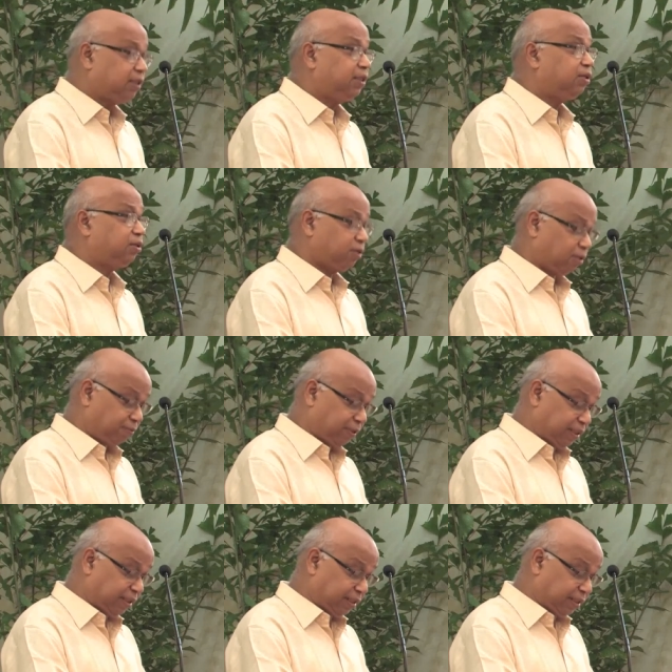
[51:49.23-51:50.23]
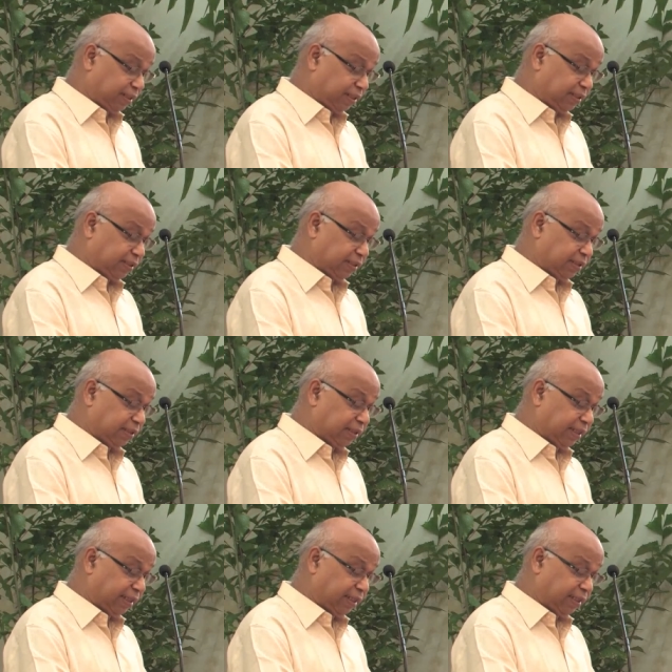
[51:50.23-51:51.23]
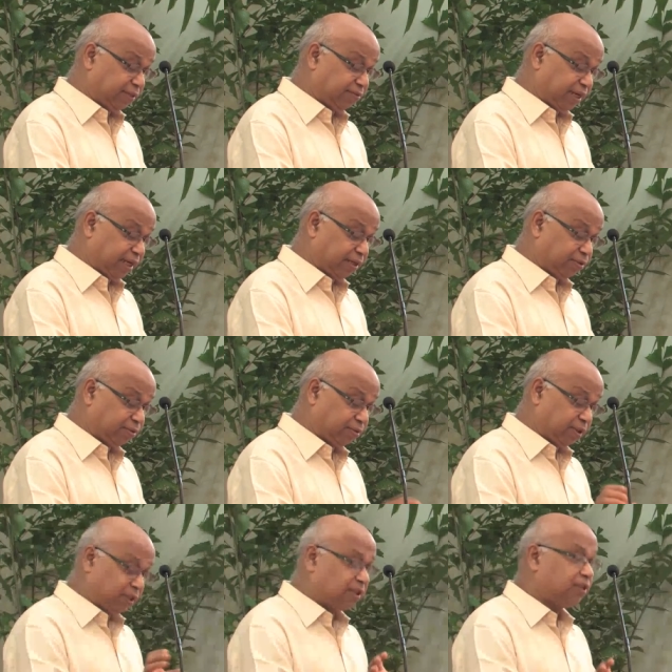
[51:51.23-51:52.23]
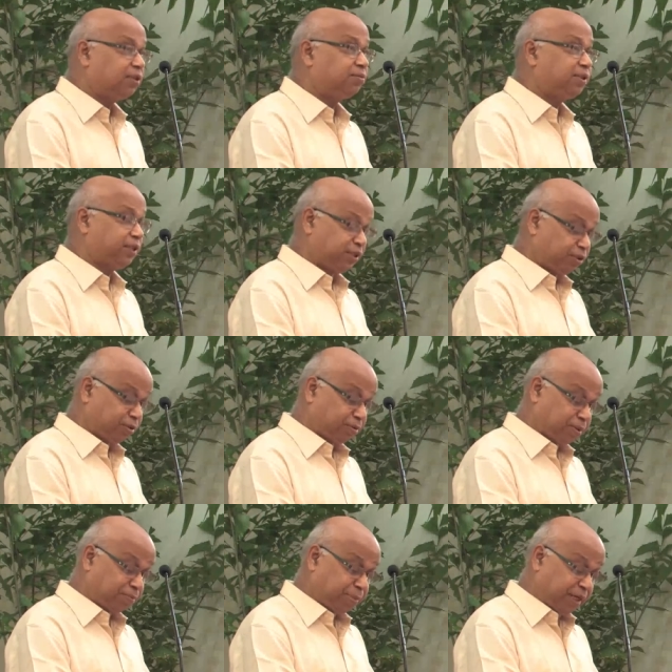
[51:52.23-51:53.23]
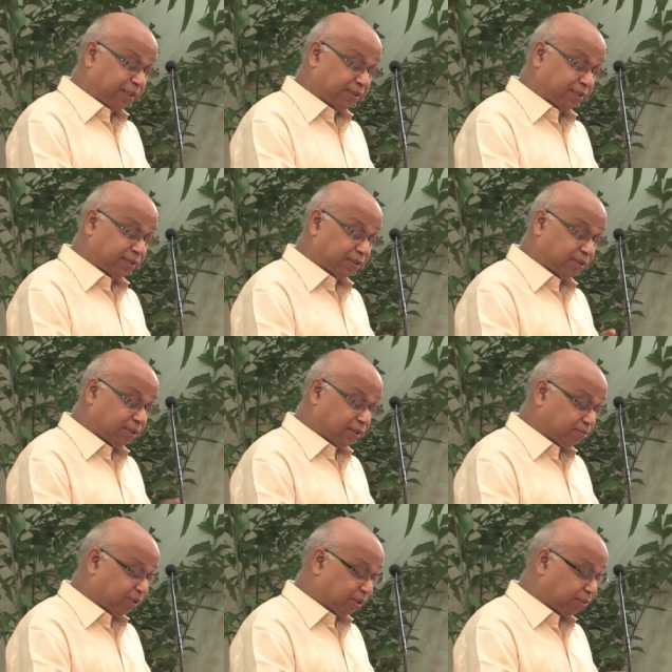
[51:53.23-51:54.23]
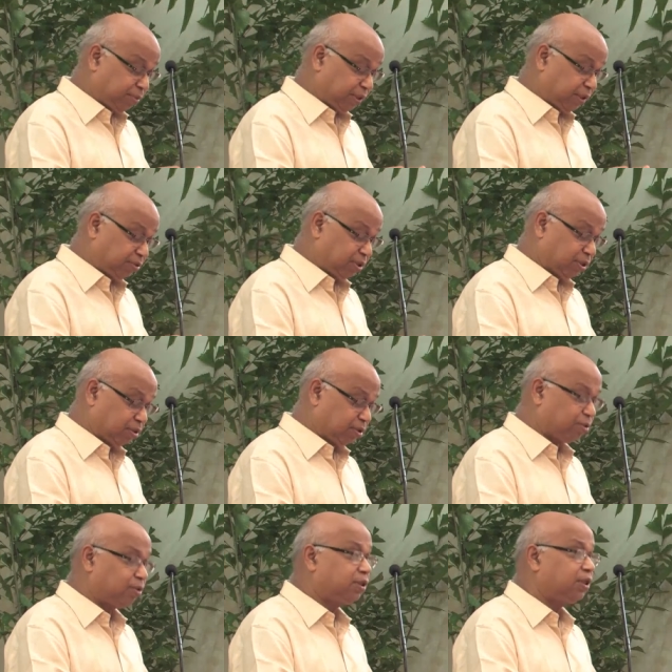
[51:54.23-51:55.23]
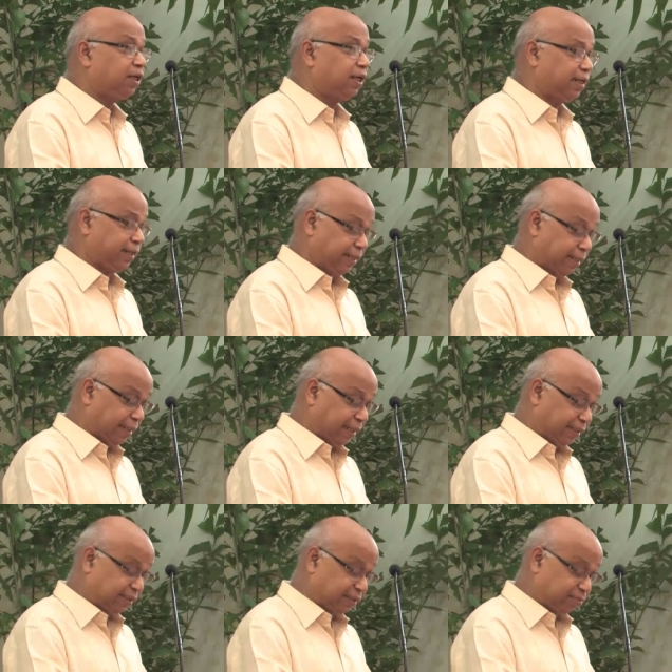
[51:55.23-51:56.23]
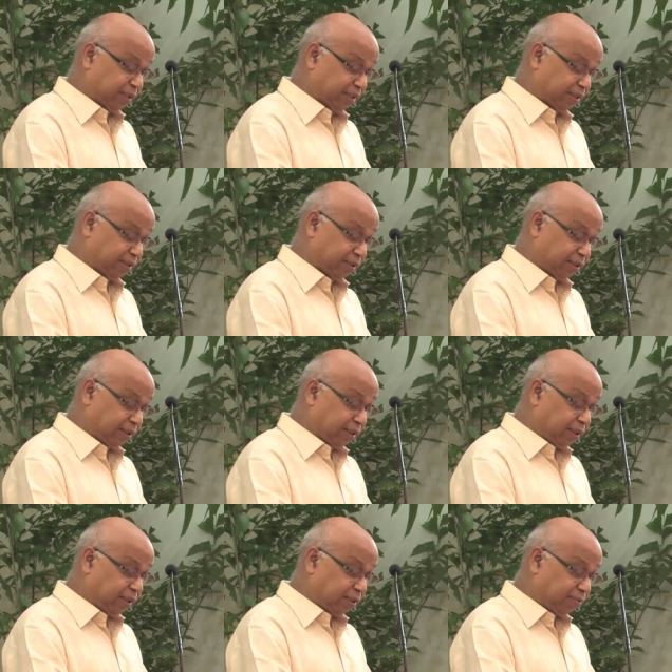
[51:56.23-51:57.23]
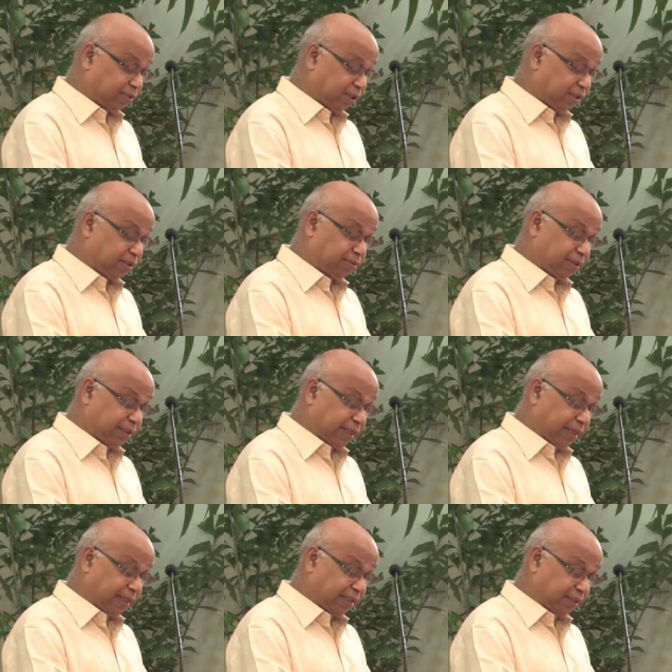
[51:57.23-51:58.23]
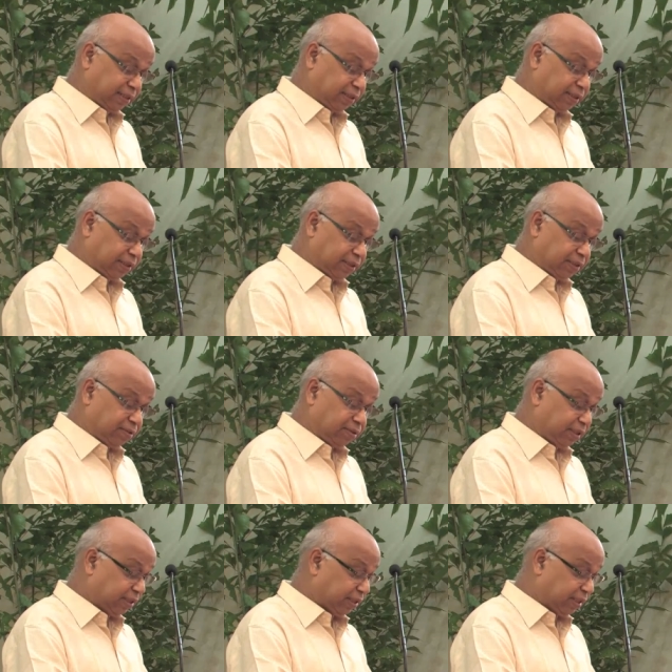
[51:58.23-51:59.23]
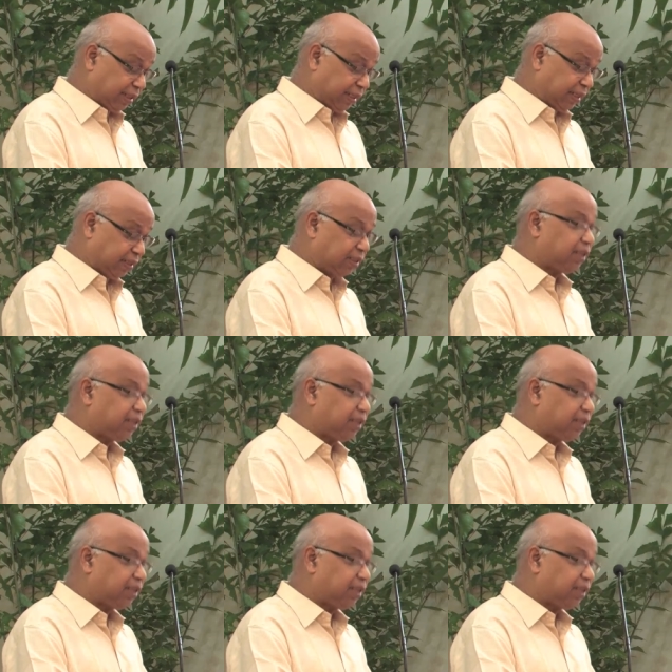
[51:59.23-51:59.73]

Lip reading: Theosophical teachings greatly value the virtue of compassion for spiritual growth and enlightenment. In the Voice of the Silence, which is a great